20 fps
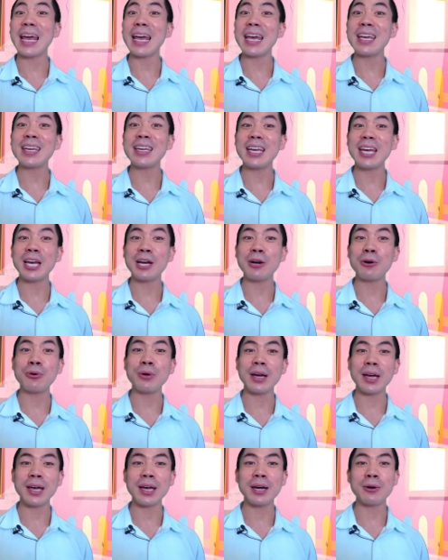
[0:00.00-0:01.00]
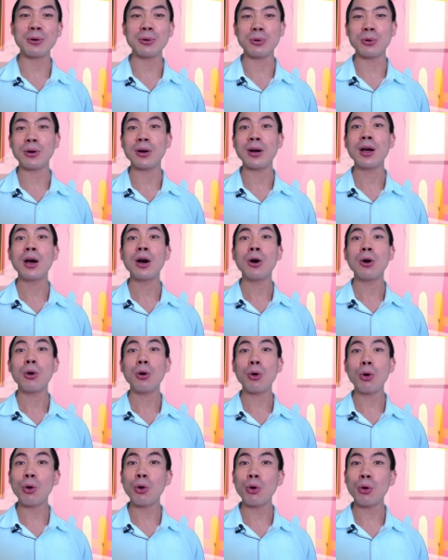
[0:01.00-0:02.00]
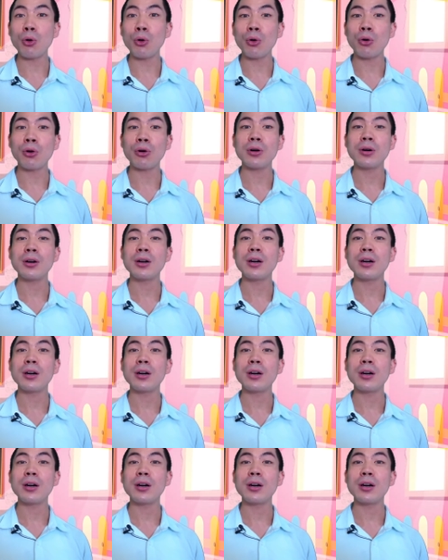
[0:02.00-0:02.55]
A-L-L, or,